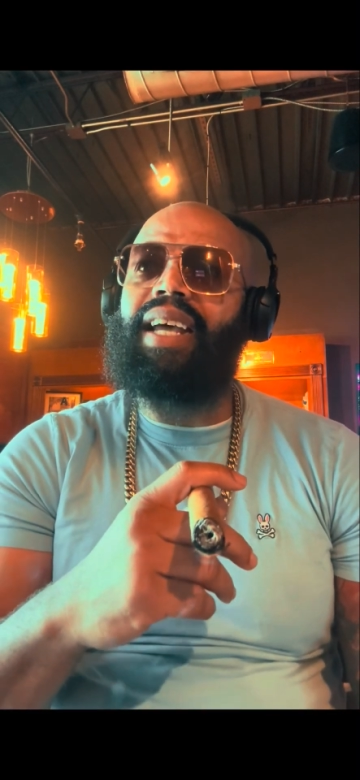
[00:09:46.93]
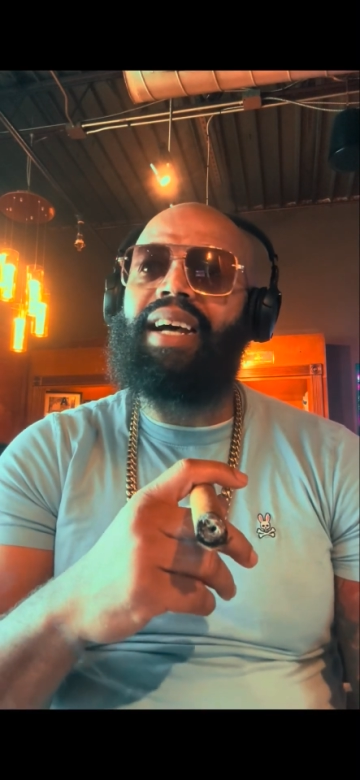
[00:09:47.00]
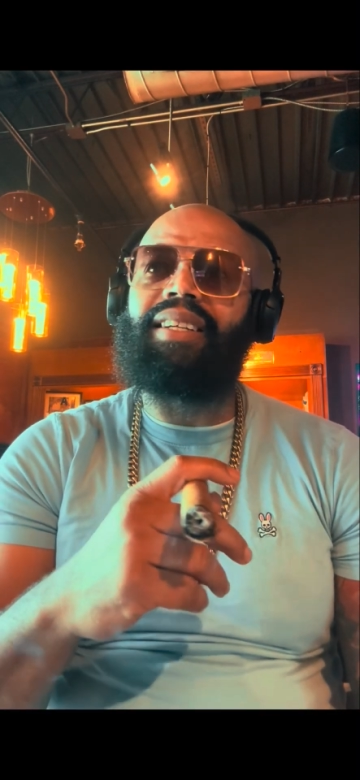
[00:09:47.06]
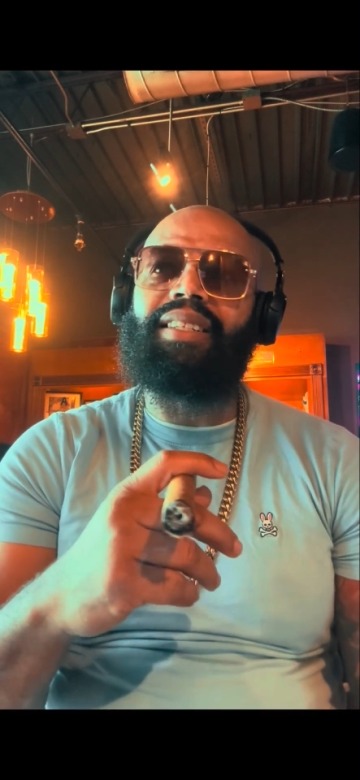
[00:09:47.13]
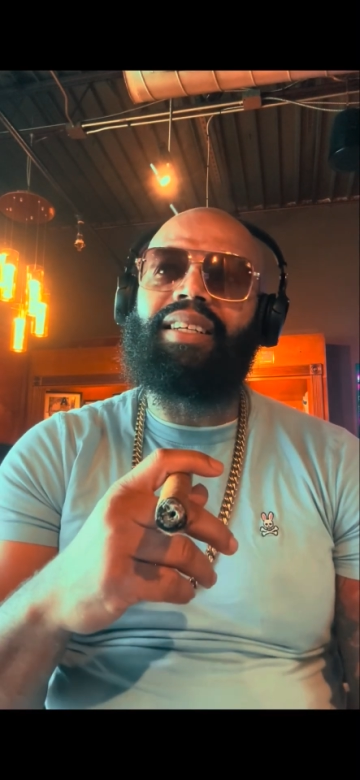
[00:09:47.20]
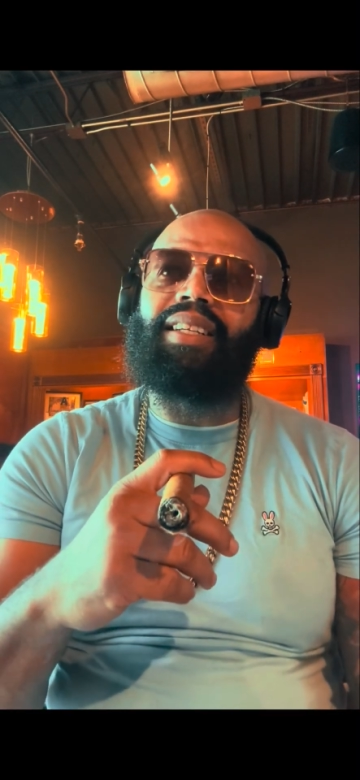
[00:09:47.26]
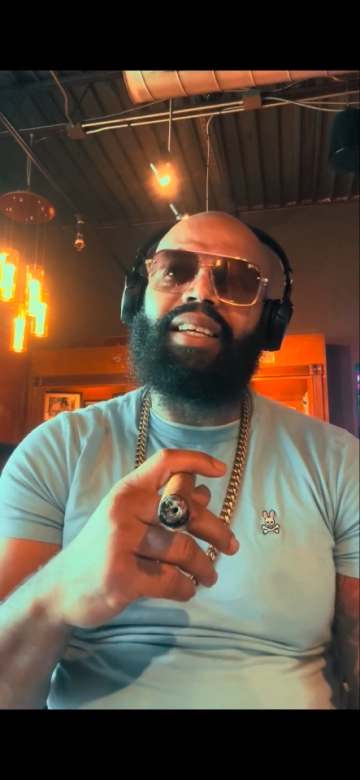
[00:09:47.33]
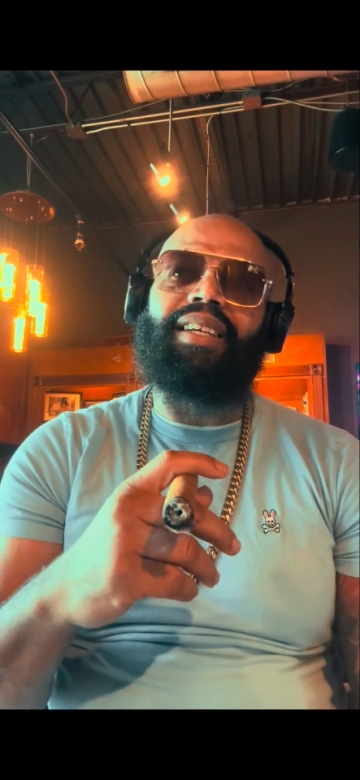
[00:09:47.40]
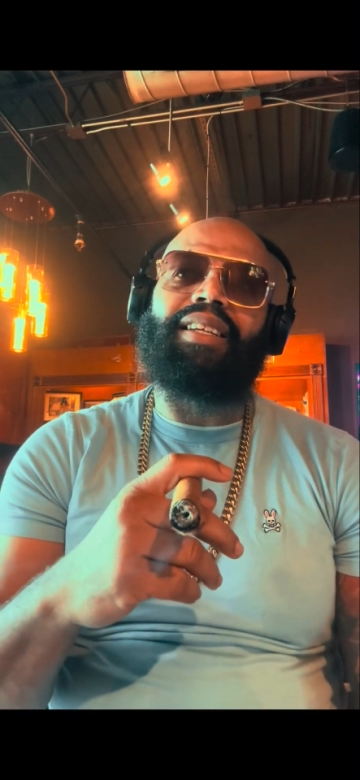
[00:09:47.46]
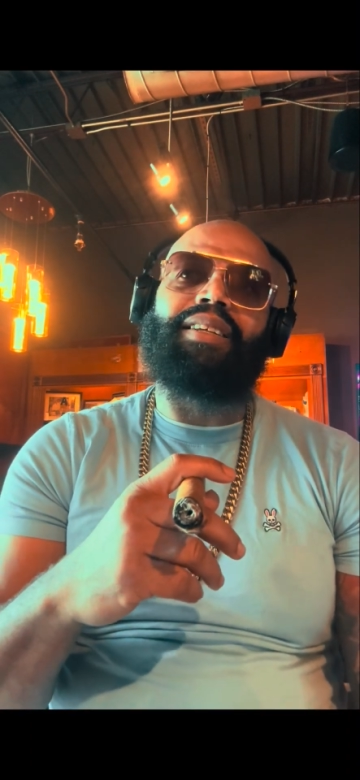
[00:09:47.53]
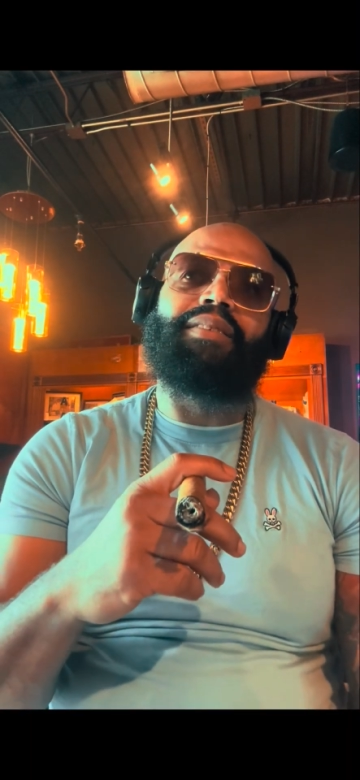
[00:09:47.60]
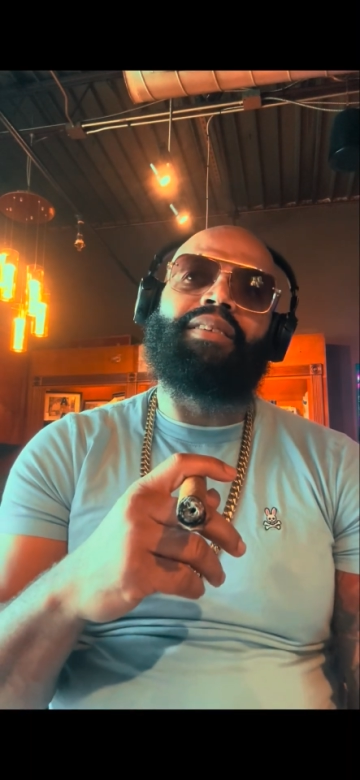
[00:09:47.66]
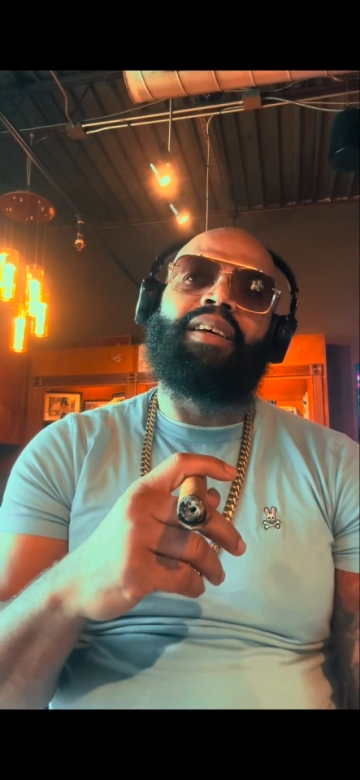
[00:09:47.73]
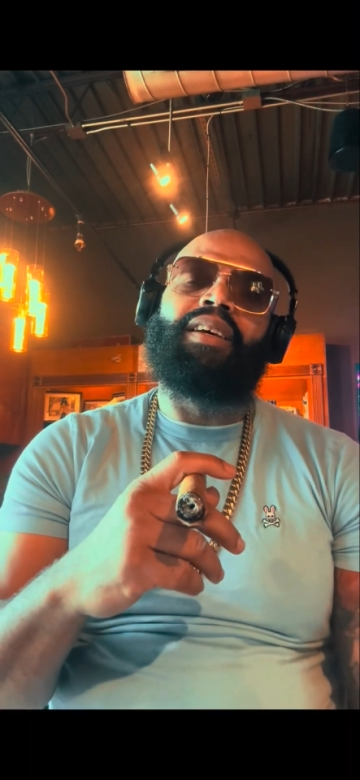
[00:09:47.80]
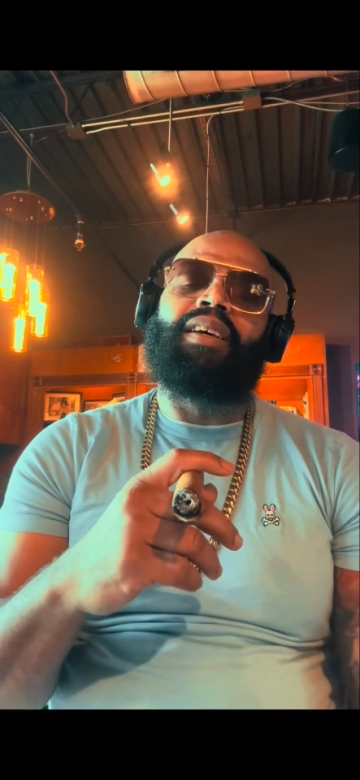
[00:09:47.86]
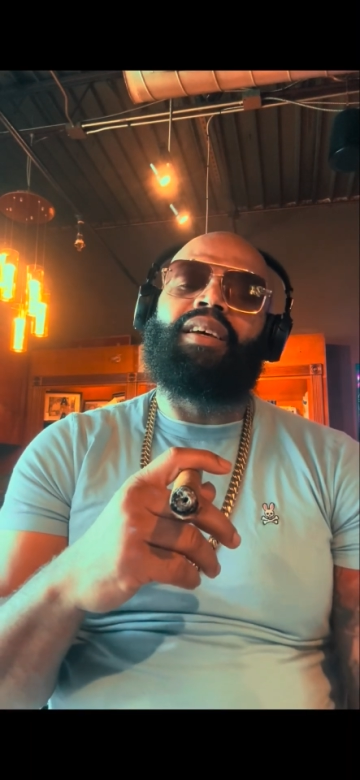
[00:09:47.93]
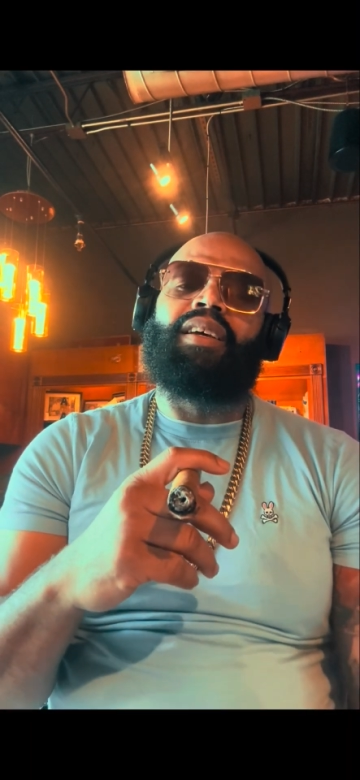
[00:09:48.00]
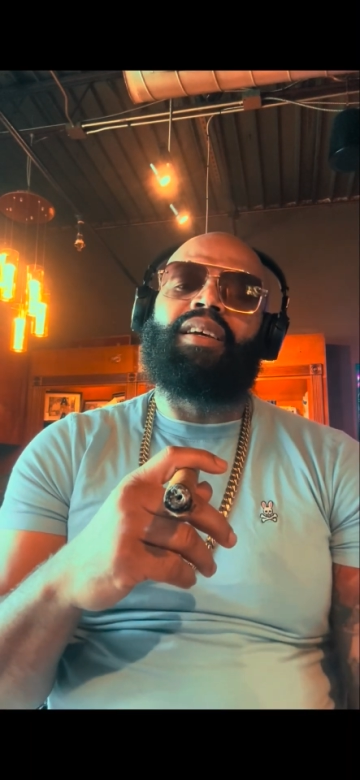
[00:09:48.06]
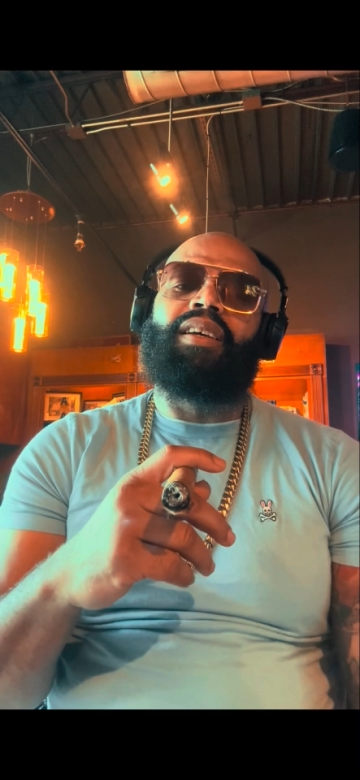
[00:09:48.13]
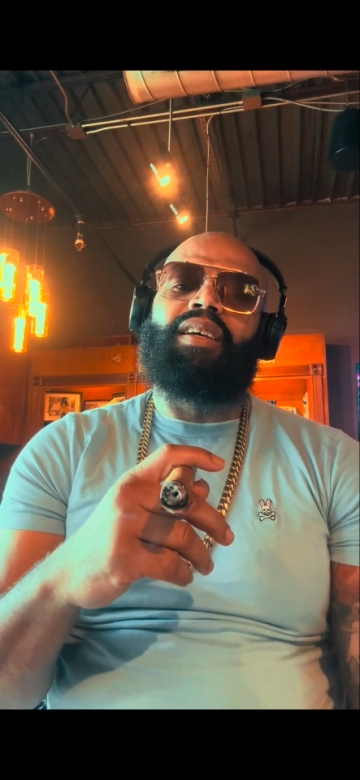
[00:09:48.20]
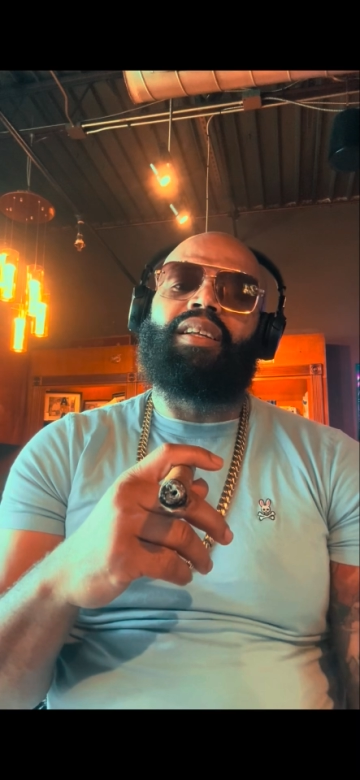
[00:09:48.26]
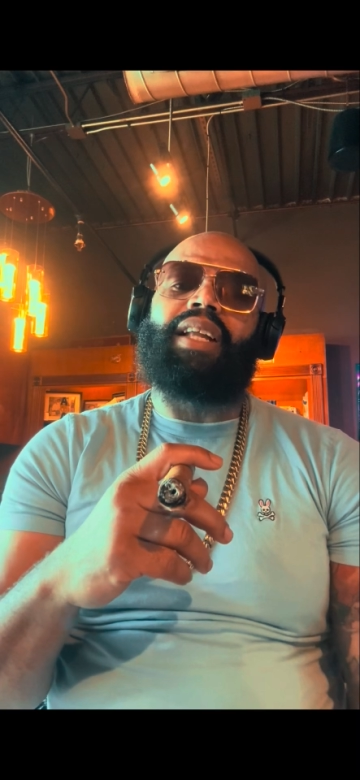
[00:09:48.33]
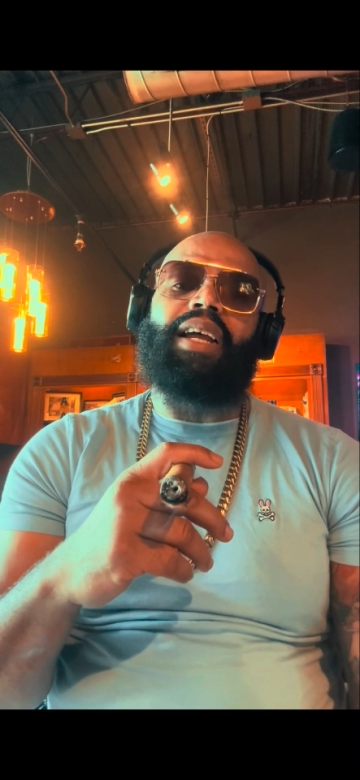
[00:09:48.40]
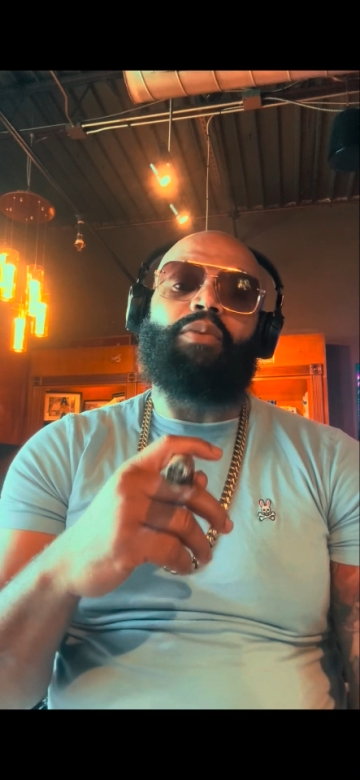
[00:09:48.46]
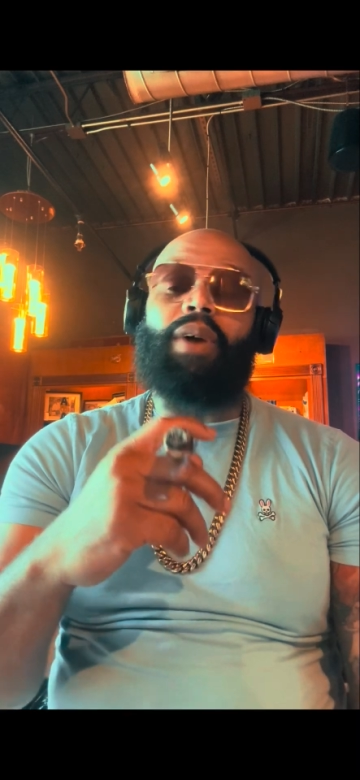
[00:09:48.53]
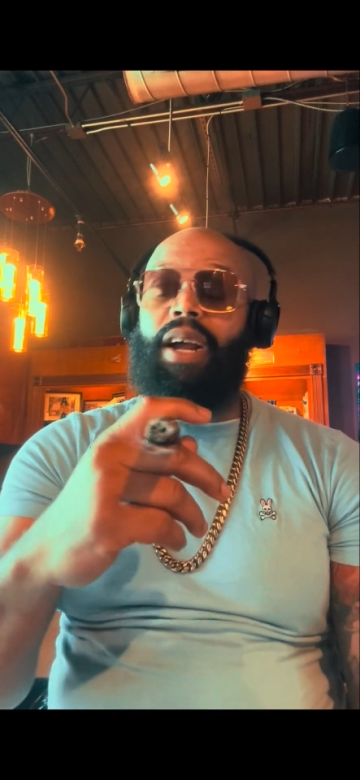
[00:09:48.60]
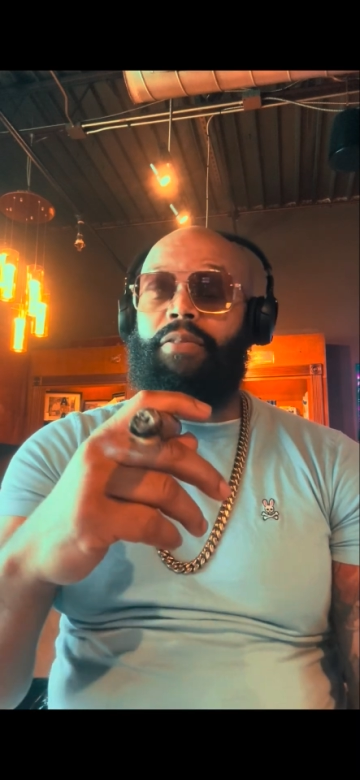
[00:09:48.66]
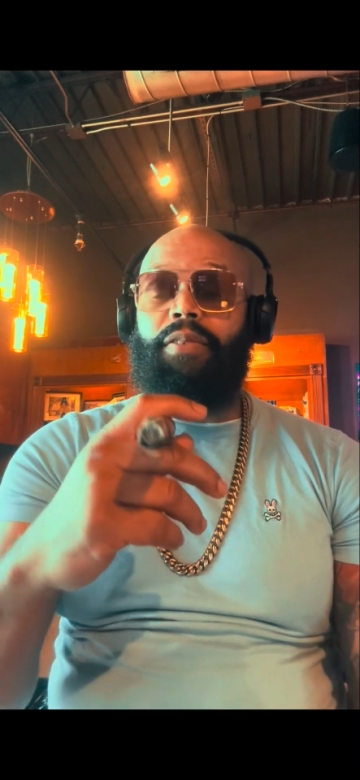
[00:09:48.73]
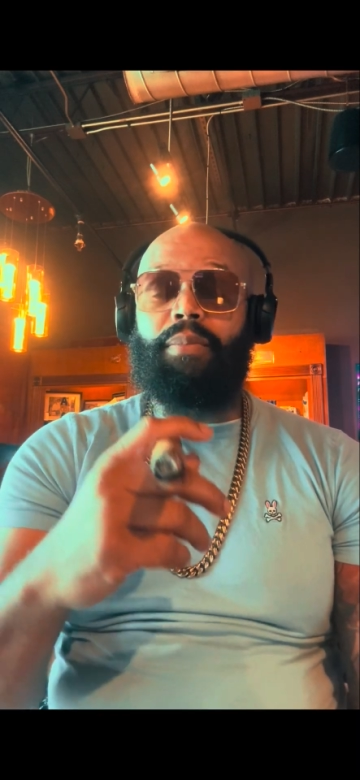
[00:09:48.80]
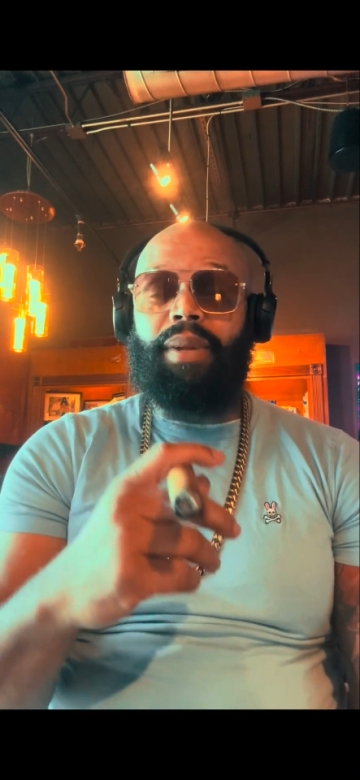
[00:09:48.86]
escalated, like,
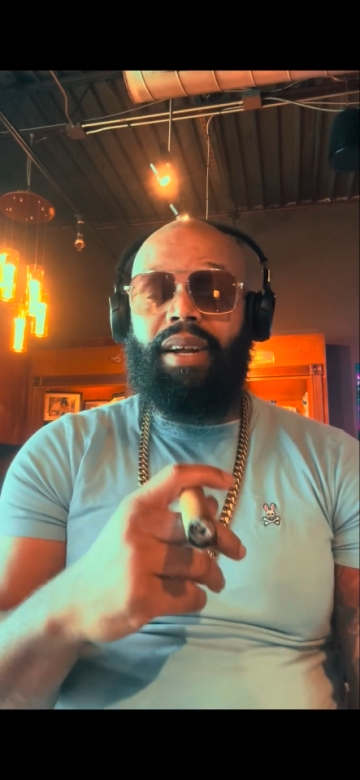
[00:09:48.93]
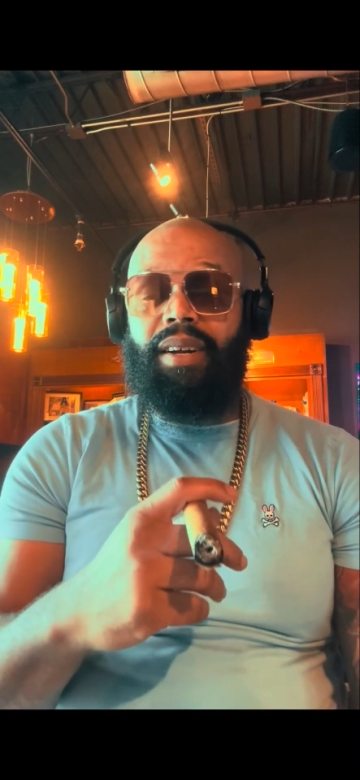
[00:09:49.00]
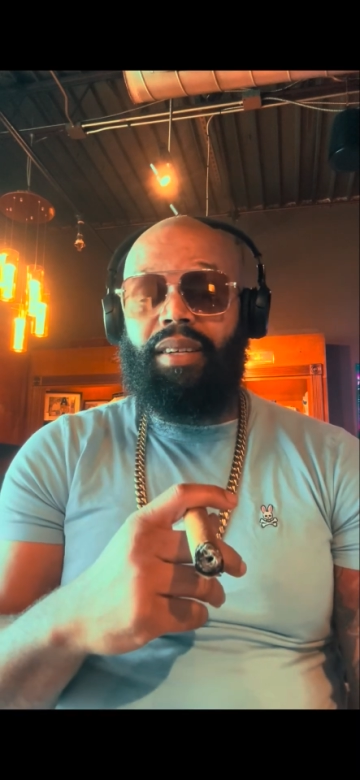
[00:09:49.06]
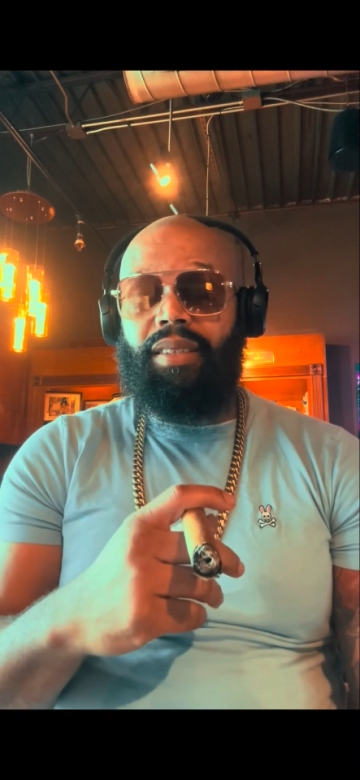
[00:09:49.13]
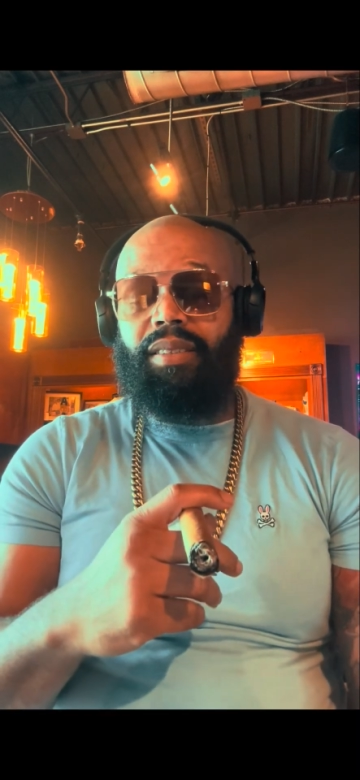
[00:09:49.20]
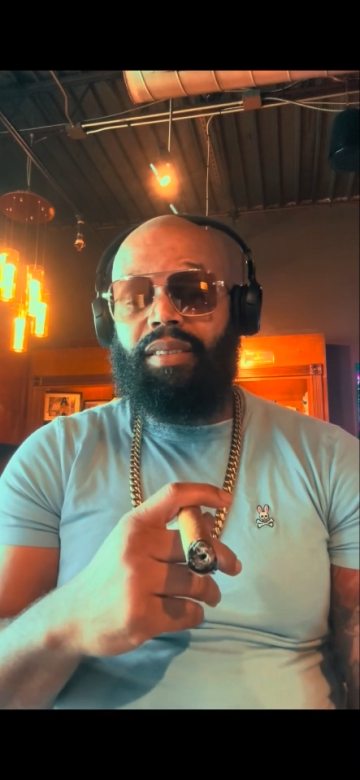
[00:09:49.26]
right from there.